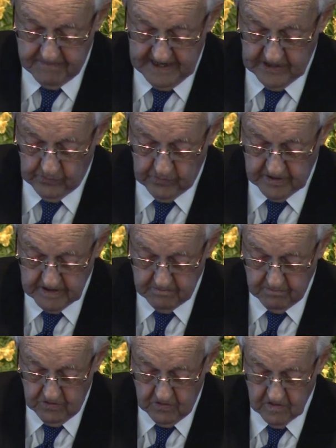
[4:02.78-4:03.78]
backward in
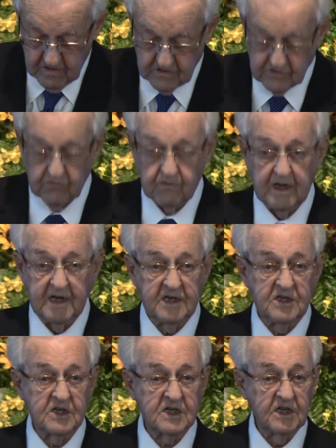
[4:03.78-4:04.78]
morals or
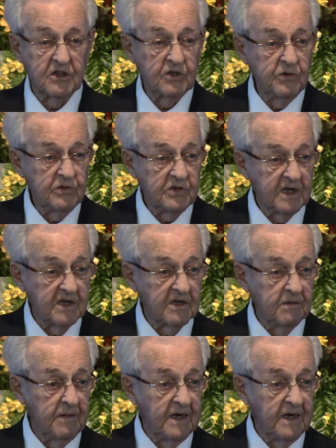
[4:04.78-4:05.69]
religious enthusiasm.